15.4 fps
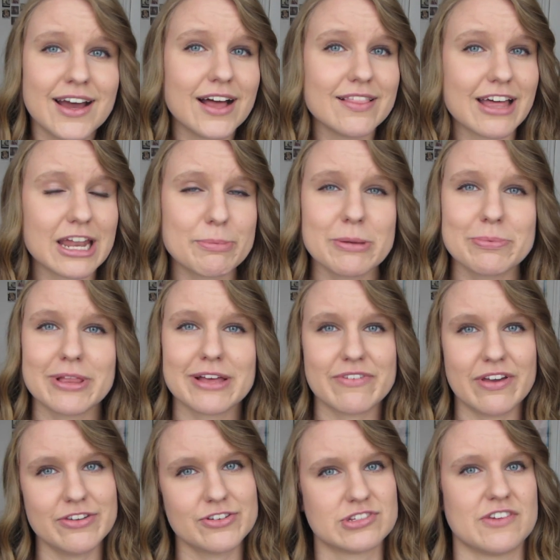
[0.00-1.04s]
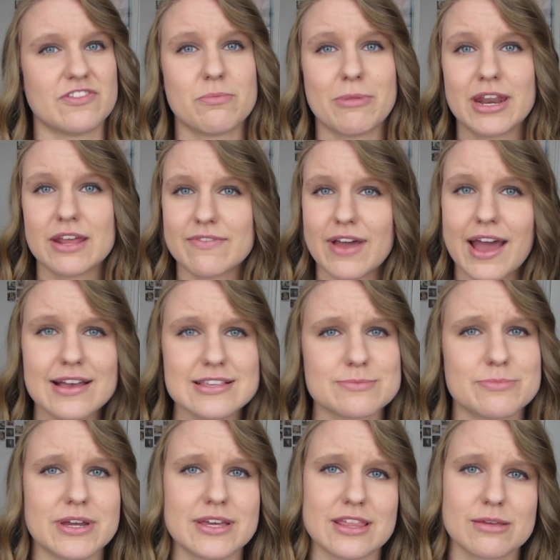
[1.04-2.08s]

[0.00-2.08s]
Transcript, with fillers: a lot of people have other stuff. They might have asthma.